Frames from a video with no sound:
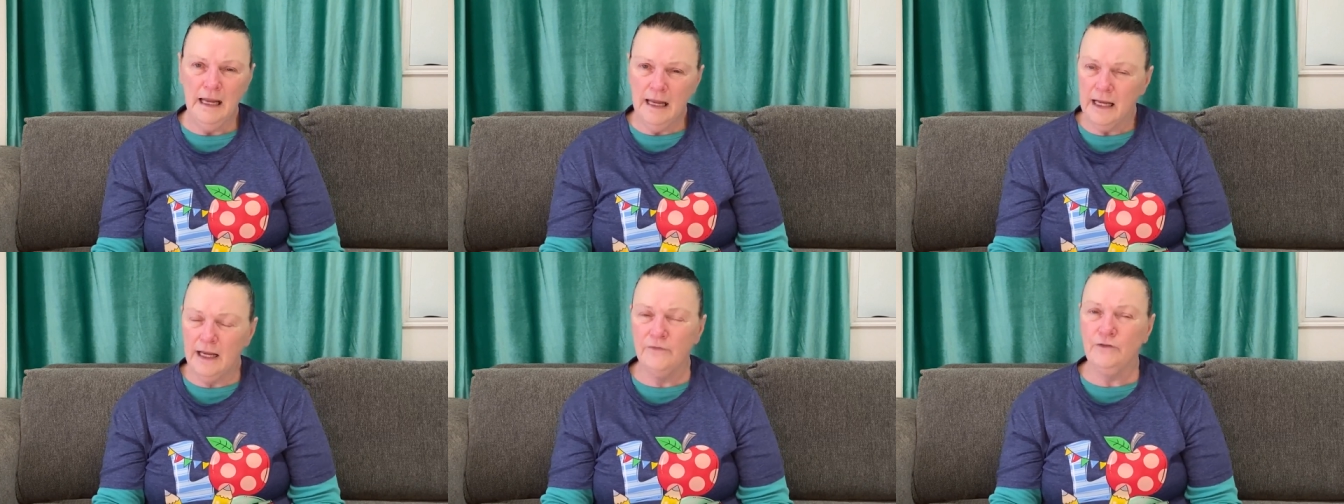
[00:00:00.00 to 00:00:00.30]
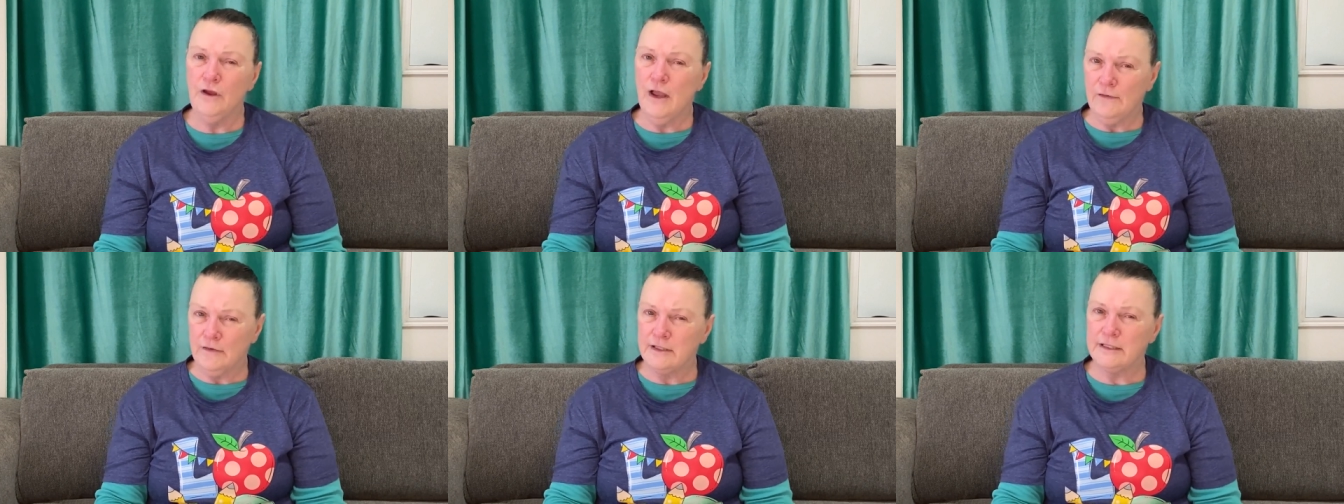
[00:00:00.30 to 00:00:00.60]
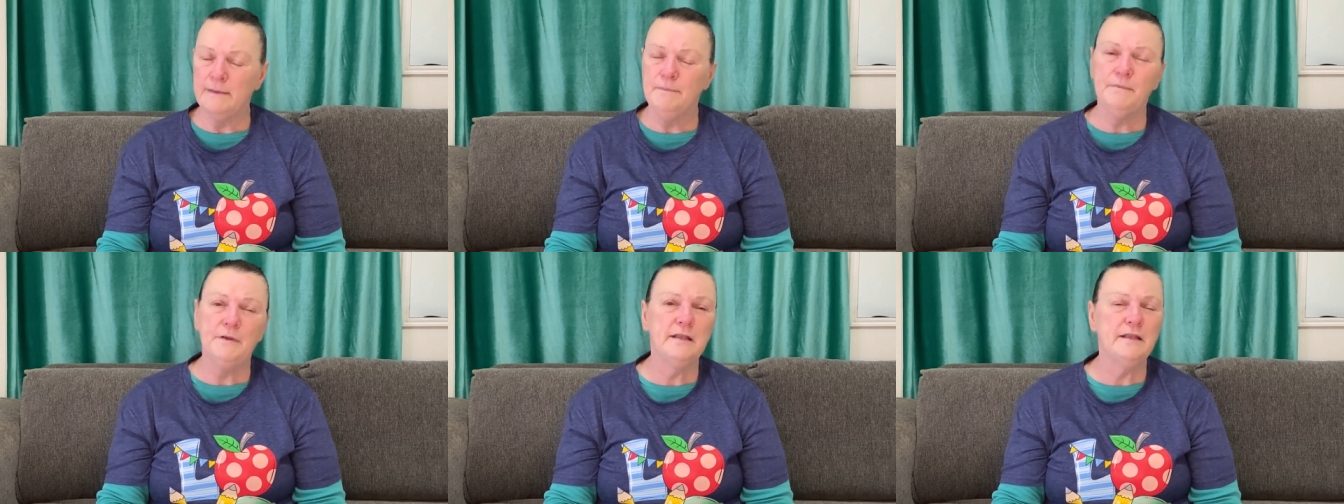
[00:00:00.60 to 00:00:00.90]
If you have
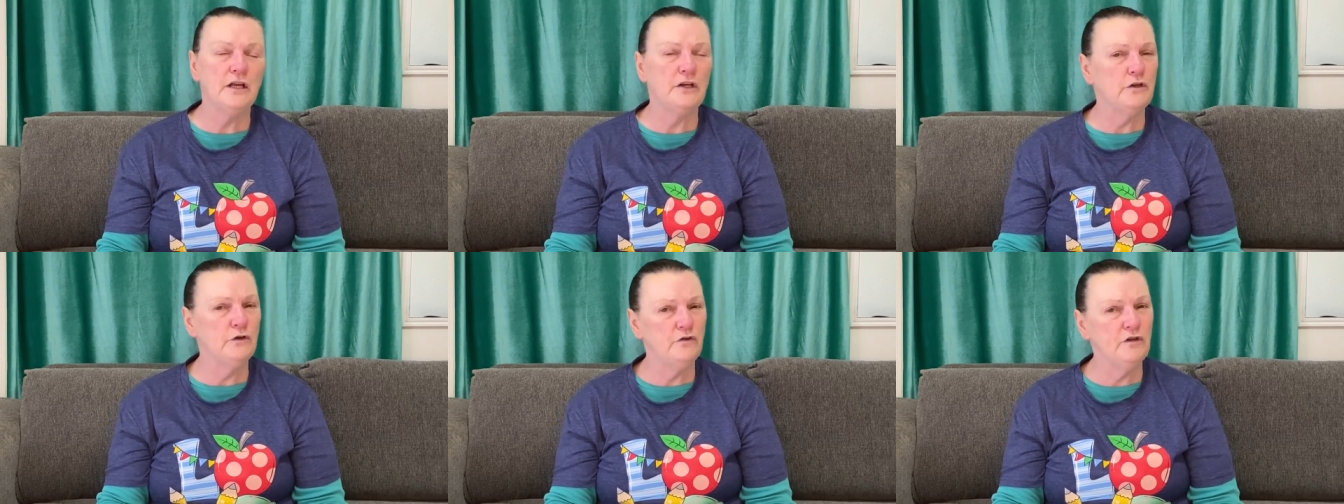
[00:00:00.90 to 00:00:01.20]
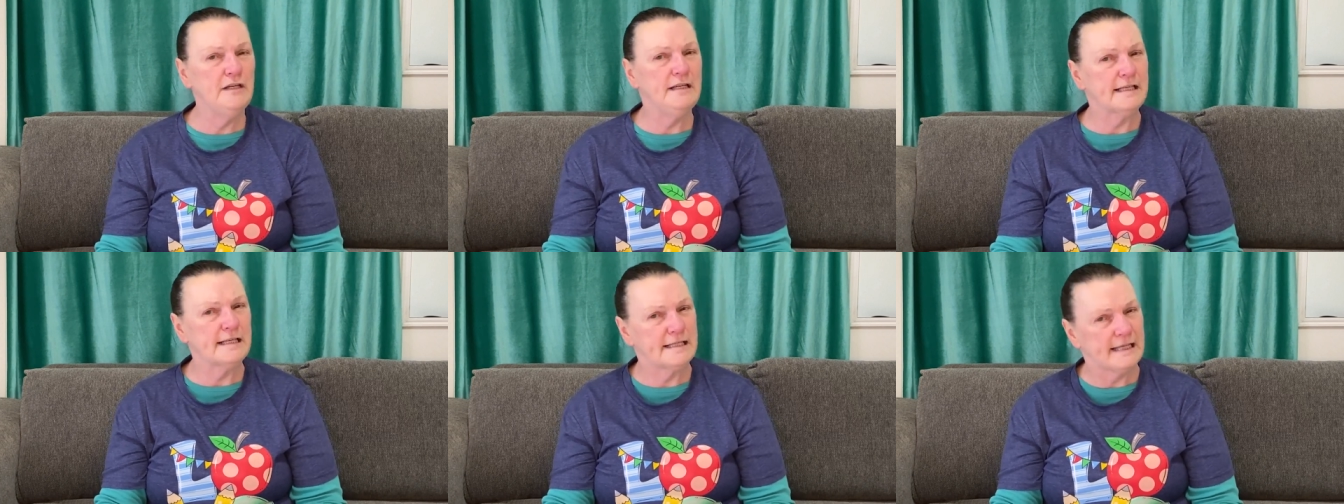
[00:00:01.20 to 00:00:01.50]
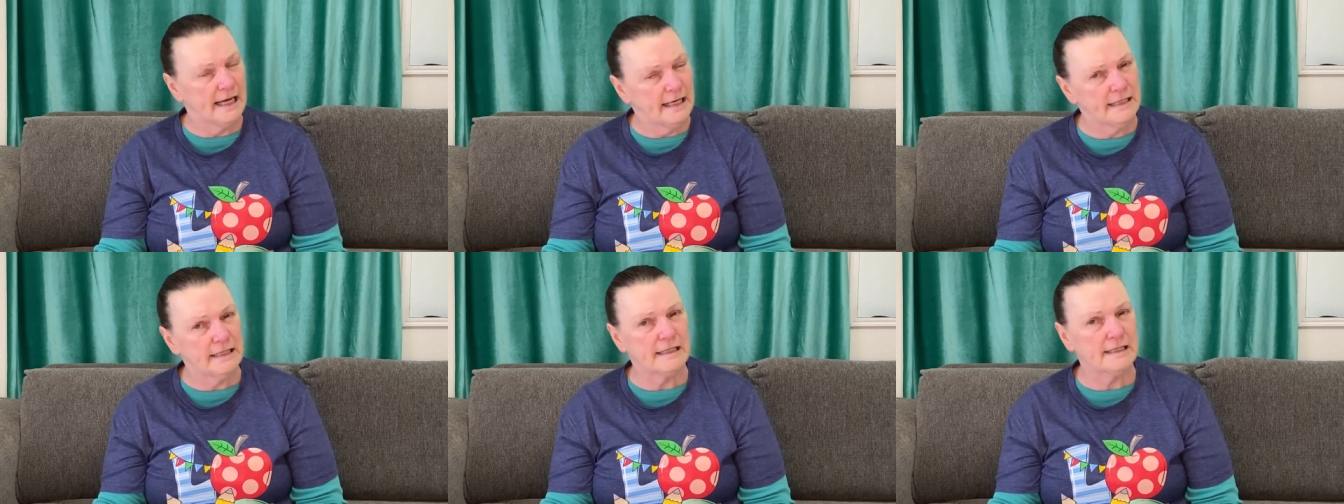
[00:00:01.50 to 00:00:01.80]
something that you need to
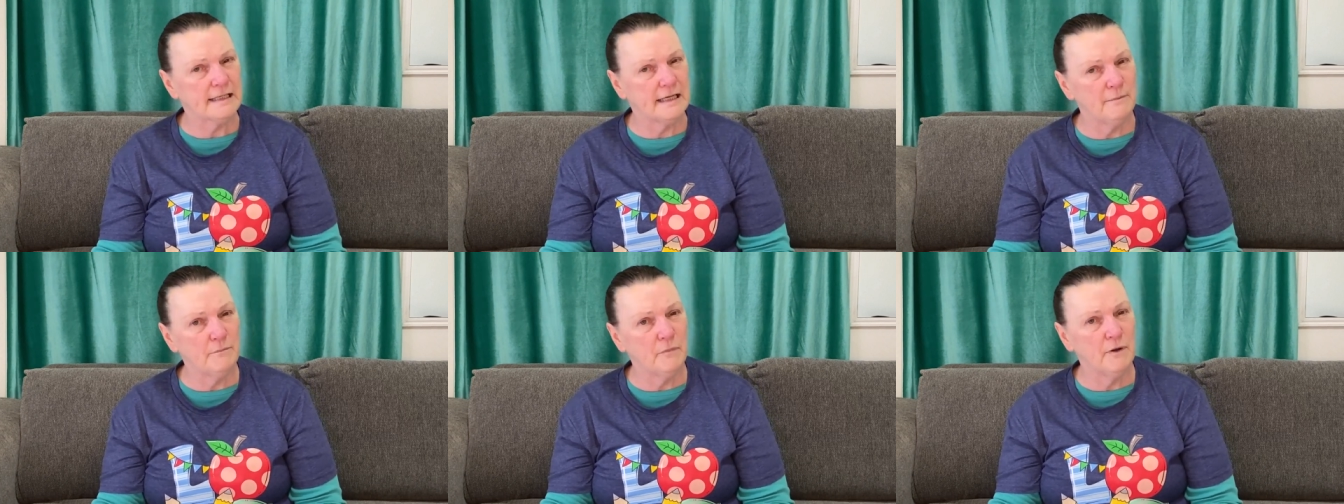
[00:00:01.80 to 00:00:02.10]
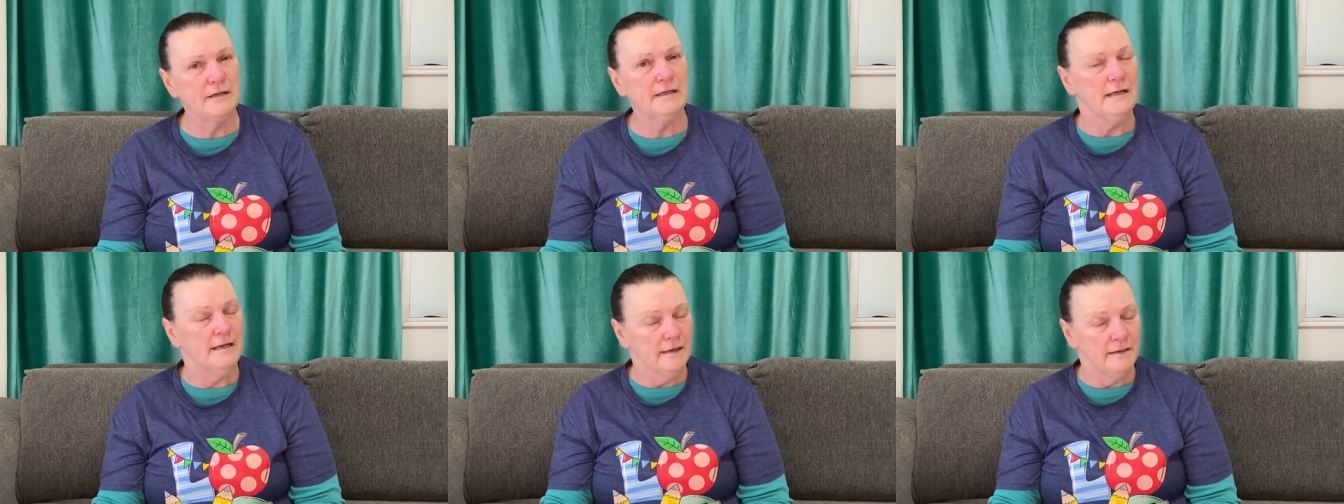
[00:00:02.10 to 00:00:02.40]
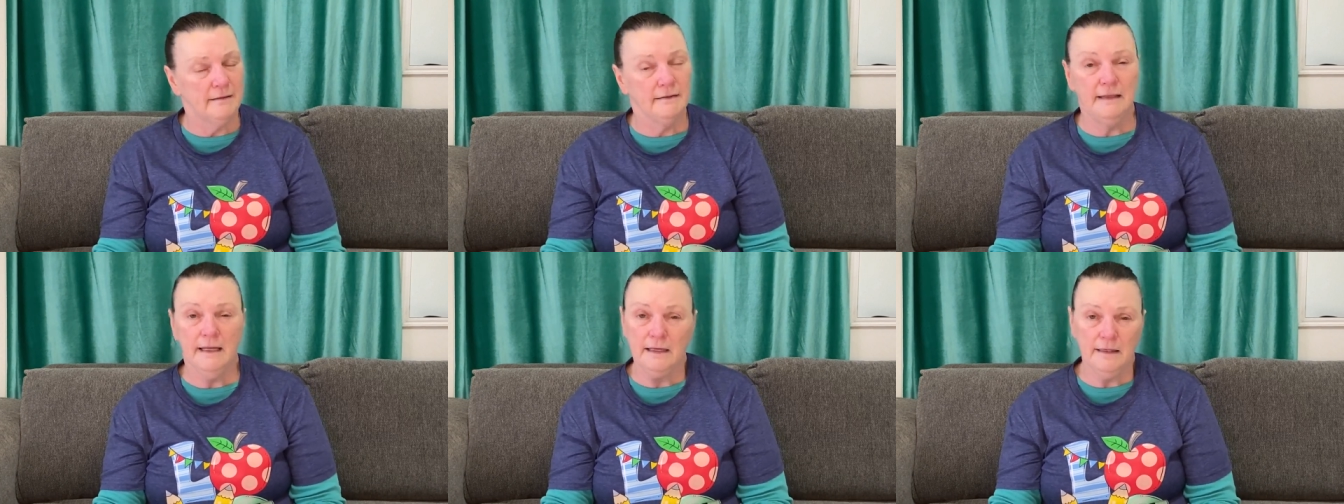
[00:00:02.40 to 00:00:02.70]
say to someone,
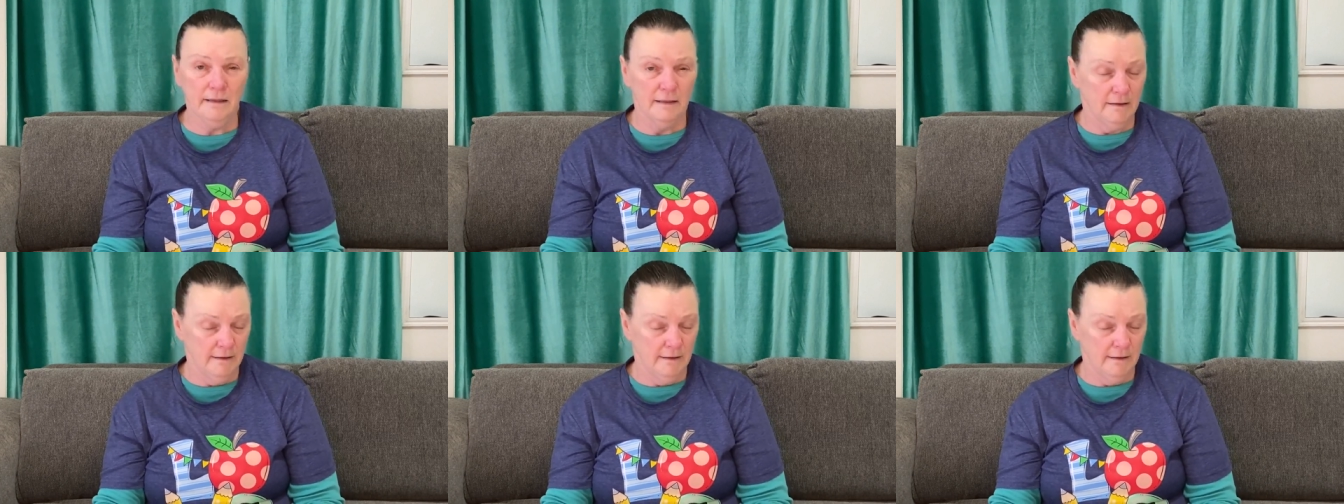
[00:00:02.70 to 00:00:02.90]
then